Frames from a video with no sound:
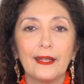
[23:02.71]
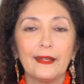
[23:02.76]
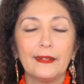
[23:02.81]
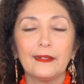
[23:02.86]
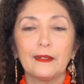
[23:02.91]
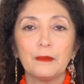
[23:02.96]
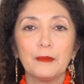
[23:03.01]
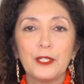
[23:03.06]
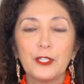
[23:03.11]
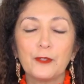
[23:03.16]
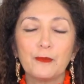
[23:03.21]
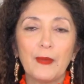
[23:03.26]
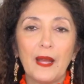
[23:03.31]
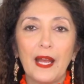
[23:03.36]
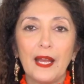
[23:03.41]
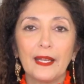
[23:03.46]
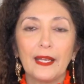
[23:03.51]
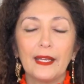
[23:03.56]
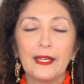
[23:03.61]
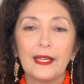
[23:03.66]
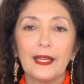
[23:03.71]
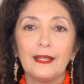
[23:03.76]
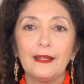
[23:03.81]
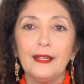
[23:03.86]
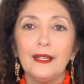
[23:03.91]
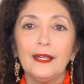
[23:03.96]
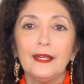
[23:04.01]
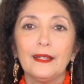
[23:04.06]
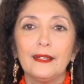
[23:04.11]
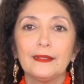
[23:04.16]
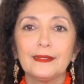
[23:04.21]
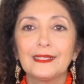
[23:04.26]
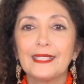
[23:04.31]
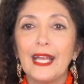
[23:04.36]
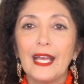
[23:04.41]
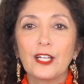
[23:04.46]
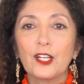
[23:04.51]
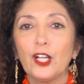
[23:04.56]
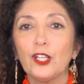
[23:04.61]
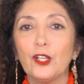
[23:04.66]
in your beach bag and get
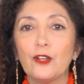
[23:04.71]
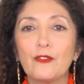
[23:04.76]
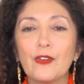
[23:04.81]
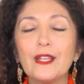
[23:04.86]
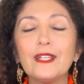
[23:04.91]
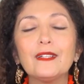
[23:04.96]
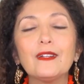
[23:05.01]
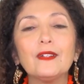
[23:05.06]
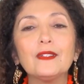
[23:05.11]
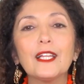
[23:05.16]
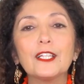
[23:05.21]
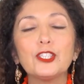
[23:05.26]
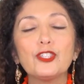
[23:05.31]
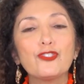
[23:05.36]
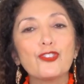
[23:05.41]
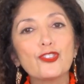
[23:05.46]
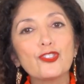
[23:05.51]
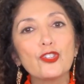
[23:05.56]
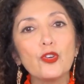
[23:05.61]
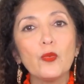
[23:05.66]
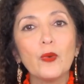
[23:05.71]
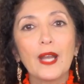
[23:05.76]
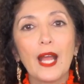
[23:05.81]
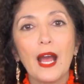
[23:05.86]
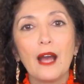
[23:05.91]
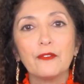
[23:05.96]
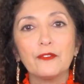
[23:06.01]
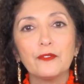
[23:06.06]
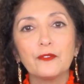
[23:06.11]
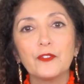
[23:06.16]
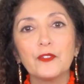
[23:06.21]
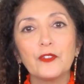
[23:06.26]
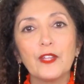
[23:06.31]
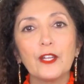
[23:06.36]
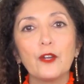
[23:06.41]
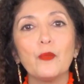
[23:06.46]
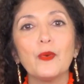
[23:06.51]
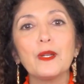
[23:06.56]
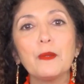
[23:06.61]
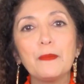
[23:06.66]
sand all over. You know, like you just don't want to have,
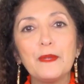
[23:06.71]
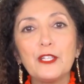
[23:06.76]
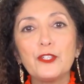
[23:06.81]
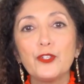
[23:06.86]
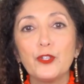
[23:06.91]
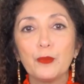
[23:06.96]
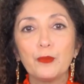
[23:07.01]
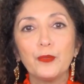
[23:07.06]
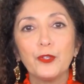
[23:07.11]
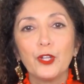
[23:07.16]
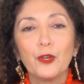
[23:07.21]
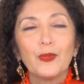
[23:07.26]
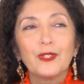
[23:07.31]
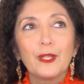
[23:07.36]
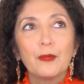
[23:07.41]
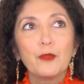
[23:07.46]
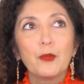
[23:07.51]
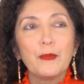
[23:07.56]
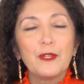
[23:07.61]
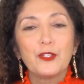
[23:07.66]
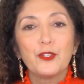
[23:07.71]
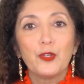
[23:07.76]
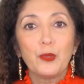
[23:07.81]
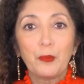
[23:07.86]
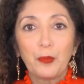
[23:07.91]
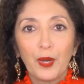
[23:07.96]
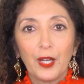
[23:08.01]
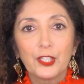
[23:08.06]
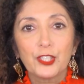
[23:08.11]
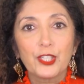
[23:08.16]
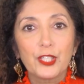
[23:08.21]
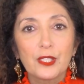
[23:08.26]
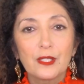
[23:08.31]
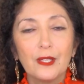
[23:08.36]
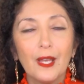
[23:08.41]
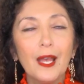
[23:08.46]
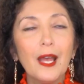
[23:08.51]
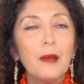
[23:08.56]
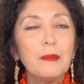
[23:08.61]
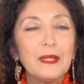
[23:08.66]
they don't want to be too, you don't want them to be too
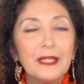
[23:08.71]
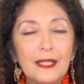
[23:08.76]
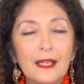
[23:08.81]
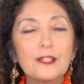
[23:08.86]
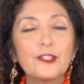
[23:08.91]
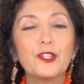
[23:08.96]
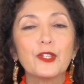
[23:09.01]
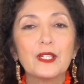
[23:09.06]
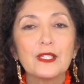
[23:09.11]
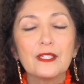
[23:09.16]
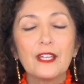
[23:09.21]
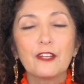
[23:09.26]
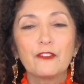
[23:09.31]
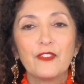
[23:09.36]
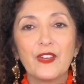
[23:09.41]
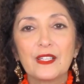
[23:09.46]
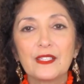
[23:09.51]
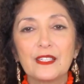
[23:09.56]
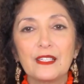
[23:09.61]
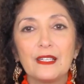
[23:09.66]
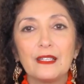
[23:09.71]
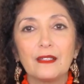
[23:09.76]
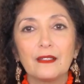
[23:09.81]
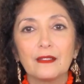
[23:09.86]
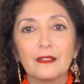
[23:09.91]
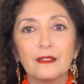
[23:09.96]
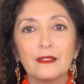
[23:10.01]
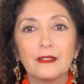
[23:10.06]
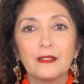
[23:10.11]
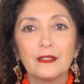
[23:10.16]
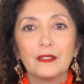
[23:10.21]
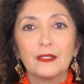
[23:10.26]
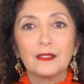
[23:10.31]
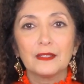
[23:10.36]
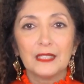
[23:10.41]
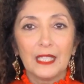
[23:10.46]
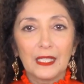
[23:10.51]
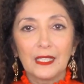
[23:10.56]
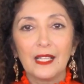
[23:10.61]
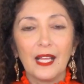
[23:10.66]
precious. I mean, yes, you can take fancy
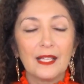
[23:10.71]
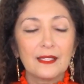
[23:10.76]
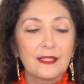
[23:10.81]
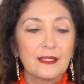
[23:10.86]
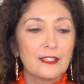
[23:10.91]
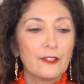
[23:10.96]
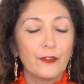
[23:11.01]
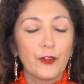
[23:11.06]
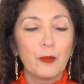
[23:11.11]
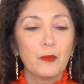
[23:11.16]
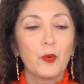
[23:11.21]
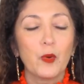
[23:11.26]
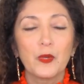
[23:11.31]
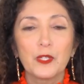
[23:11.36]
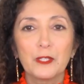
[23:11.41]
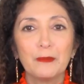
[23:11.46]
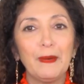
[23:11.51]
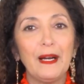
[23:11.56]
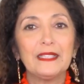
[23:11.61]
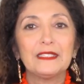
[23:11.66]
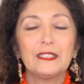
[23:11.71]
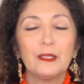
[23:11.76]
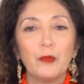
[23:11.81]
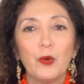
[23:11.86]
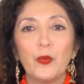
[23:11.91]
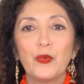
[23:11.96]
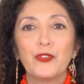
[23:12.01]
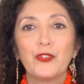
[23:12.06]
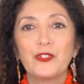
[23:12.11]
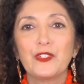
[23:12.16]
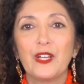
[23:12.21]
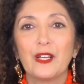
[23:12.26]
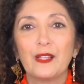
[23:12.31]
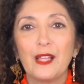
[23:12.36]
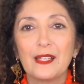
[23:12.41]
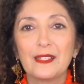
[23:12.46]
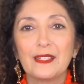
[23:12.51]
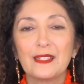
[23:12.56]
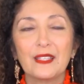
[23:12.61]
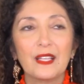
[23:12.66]
sunglasses if you're more responsible with your
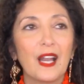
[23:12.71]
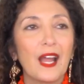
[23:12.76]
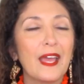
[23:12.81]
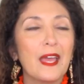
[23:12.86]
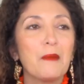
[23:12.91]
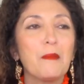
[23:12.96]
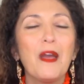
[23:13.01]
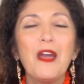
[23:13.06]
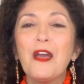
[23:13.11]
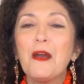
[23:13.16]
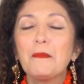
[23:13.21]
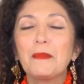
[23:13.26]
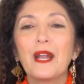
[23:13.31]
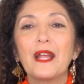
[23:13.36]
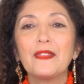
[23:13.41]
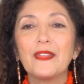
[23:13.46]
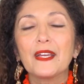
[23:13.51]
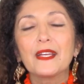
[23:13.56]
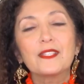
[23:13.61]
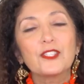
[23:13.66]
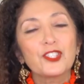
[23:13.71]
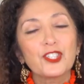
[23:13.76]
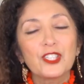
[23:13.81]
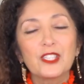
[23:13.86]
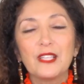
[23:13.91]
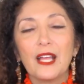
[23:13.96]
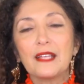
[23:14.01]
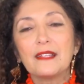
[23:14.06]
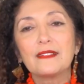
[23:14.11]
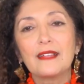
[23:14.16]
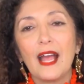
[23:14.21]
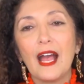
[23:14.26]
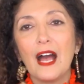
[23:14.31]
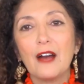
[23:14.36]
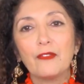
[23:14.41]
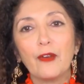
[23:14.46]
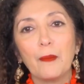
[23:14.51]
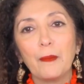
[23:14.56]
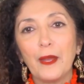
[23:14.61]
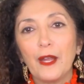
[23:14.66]
sunglasses than I am, but I think it's just nice to
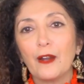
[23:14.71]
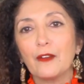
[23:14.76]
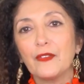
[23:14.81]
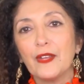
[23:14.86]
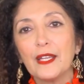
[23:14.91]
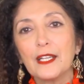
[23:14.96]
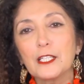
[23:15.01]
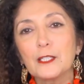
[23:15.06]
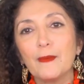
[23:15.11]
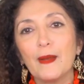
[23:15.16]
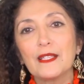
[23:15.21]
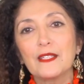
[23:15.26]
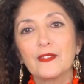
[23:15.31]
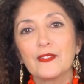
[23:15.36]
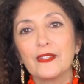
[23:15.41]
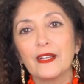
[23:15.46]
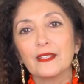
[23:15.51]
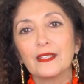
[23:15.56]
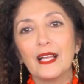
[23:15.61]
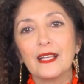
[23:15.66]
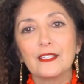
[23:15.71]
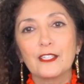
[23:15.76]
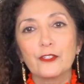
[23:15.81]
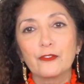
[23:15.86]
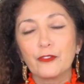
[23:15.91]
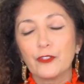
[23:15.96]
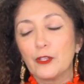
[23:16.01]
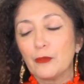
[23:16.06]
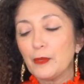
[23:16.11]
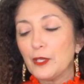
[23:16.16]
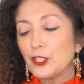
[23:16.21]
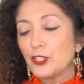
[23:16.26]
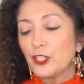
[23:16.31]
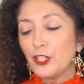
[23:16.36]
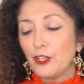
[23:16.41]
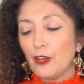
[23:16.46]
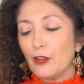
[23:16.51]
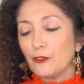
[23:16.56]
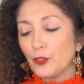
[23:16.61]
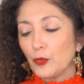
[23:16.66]
have a pair of inexpensive sunglasses for the beach that
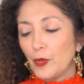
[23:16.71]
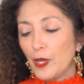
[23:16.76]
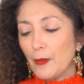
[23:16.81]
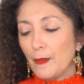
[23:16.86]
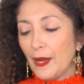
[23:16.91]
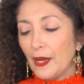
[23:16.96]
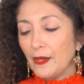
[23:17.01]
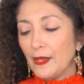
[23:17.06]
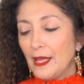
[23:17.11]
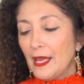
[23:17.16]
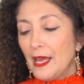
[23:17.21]
you don't have to worry about.